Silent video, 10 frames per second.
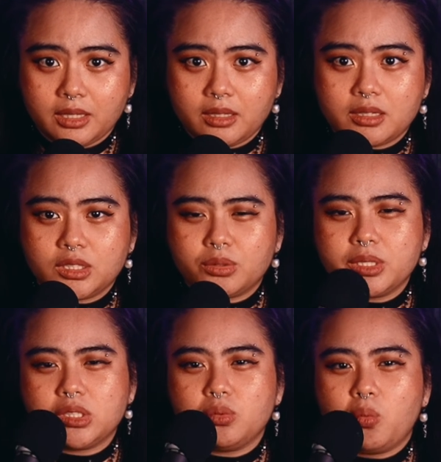There is a
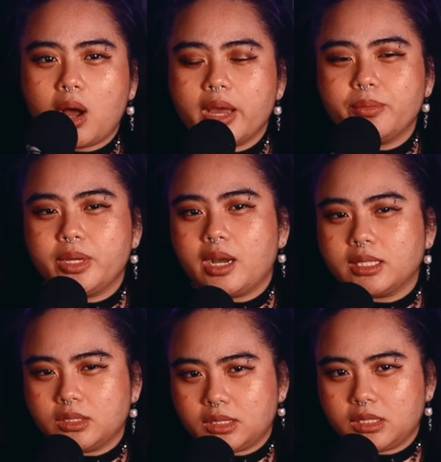reason why we
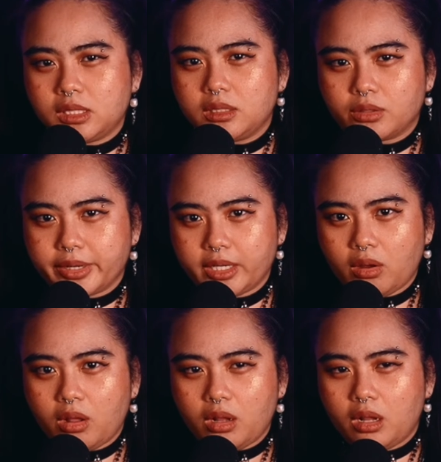got to see the Great
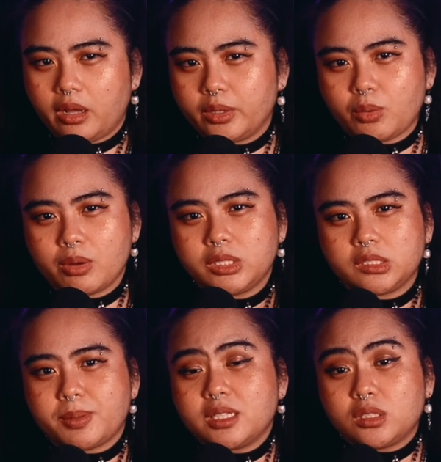Hall and why we
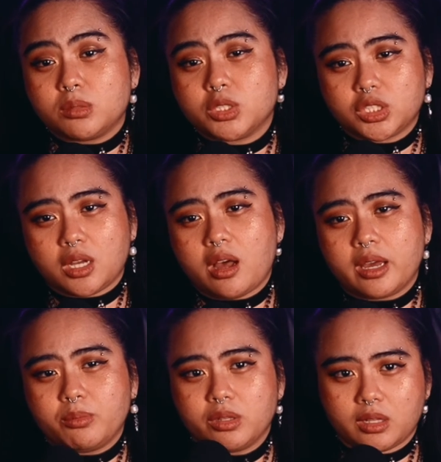spend so much
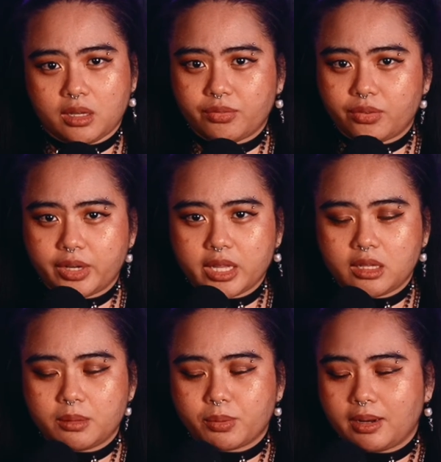time with Qifrey and
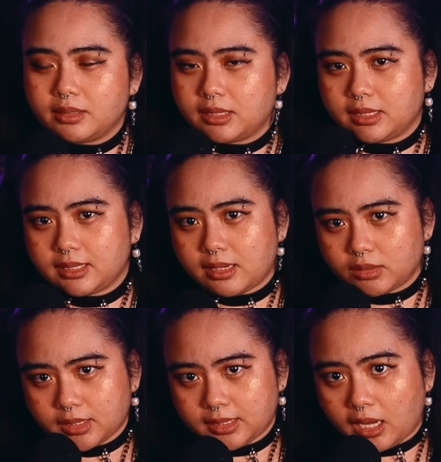the apprentices
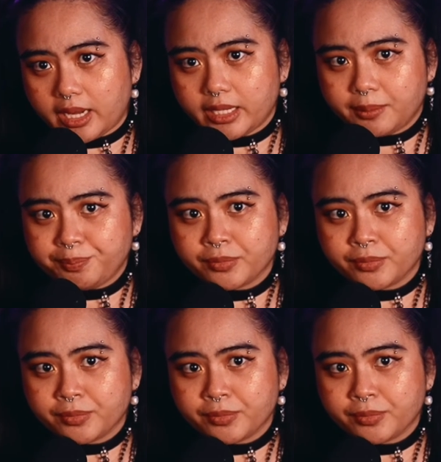outside.